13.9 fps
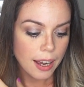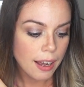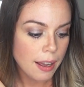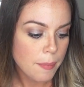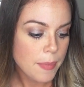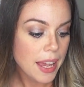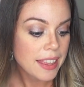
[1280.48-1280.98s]

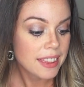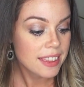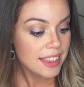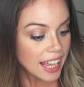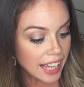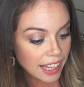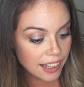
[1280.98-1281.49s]
And
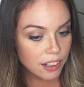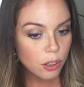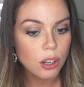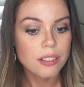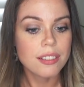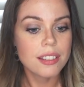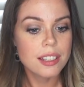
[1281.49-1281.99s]
then
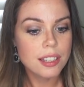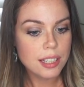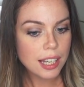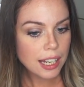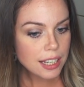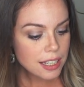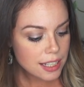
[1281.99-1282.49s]
on
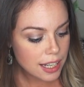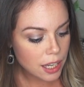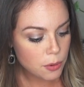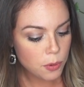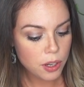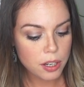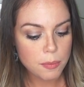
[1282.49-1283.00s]

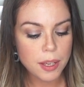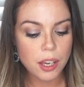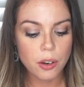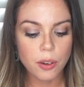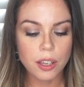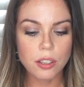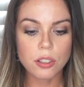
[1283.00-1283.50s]
Sunday, we're going to be
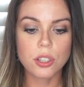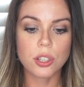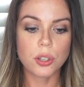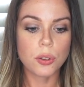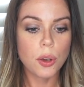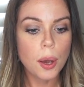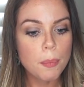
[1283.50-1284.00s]
going
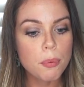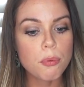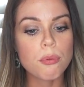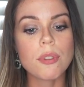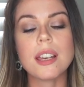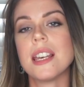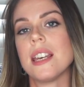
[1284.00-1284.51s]
to
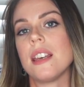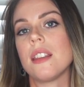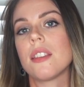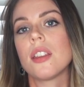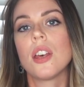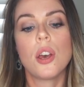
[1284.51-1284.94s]
breathe,